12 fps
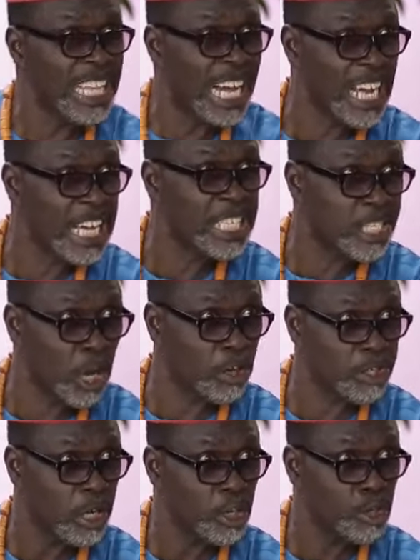Another
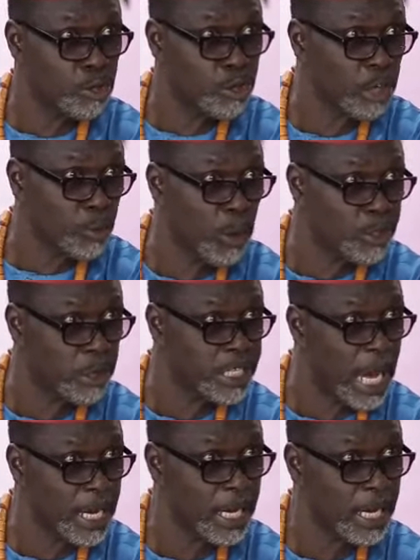insult you don't want to
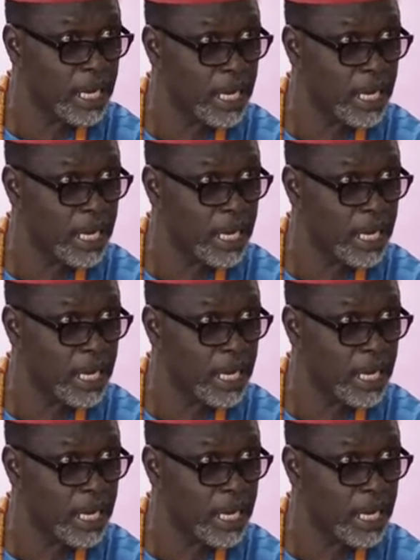take?